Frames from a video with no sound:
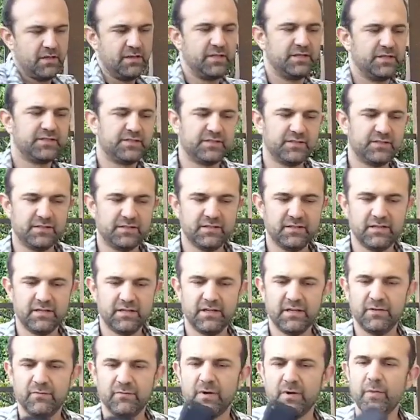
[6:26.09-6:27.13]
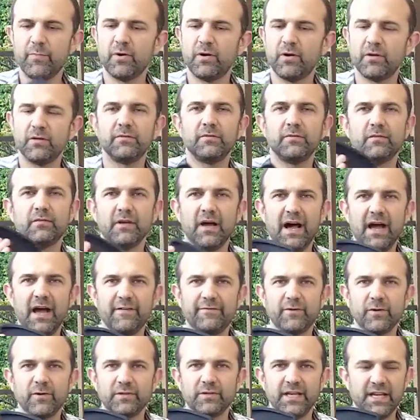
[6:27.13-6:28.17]
this rubber
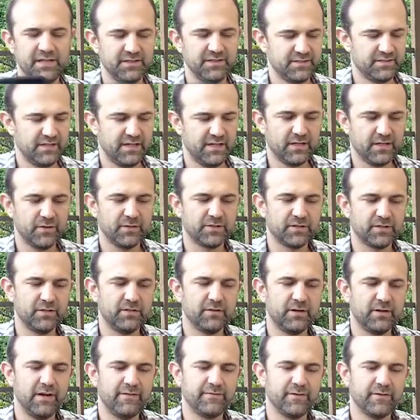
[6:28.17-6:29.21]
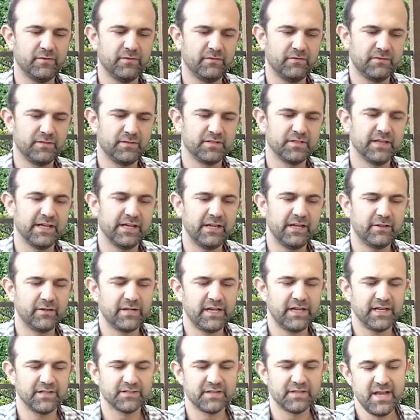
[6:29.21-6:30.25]
iPhone case, and it goes on your iPhone just like any other
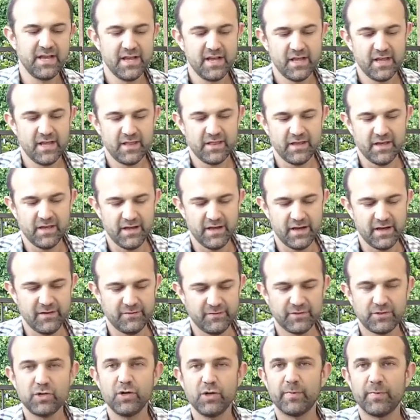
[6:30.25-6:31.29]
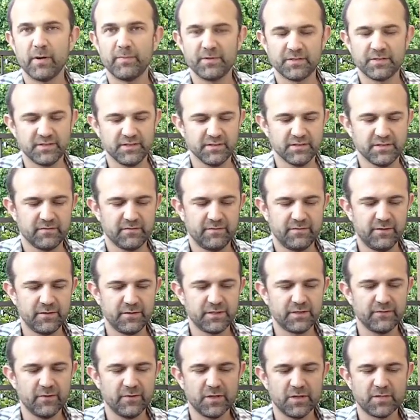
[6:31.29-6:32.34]
case. Two purposes.
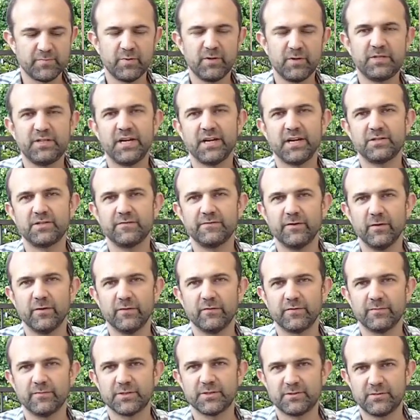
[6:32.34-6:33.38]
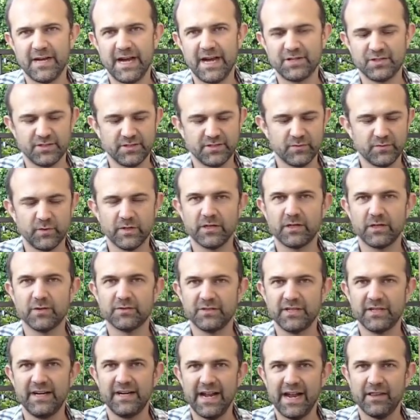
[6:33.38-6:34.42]
First of all, to protect your phone from scratches when it
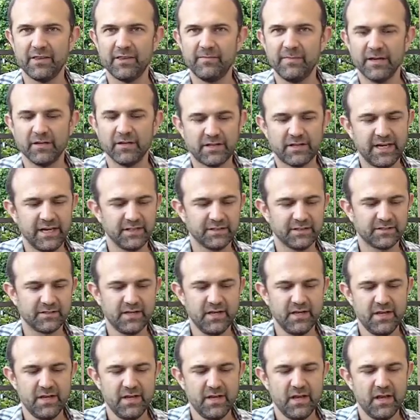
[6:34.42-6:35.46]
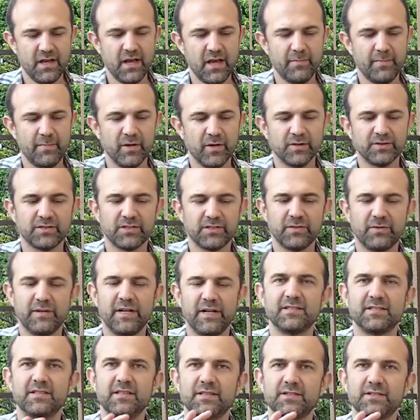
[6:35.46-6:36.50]
goes in and out of the metal case, but also
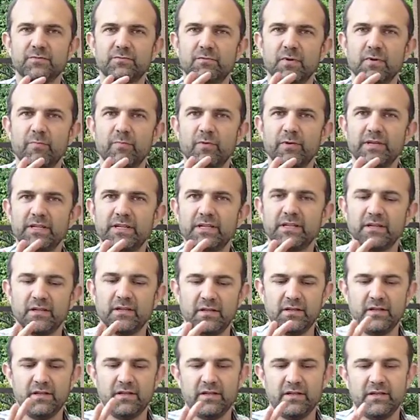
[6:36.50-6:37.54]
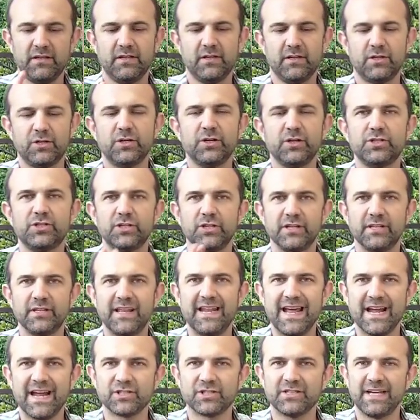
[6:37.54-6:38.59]
it's this rubbery cushion
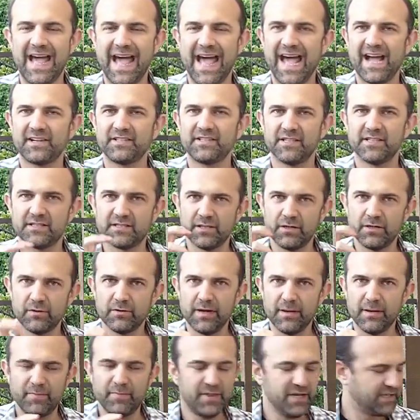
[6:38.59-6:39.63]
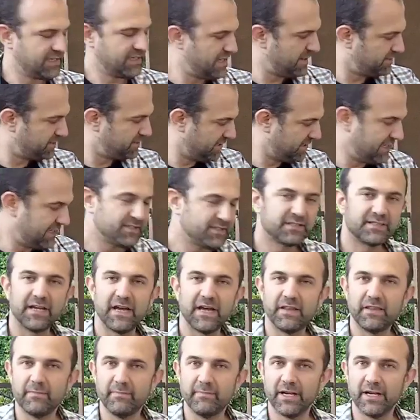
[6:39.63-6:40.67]
that actually acts as the grip that keeps it
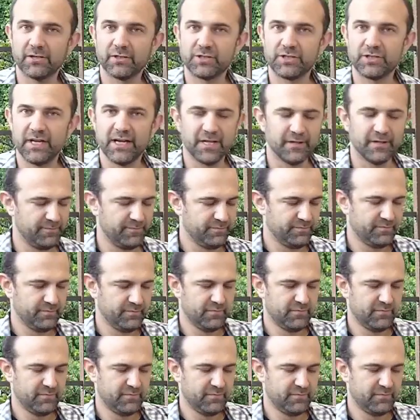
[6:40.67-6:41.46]
inside the metal shell.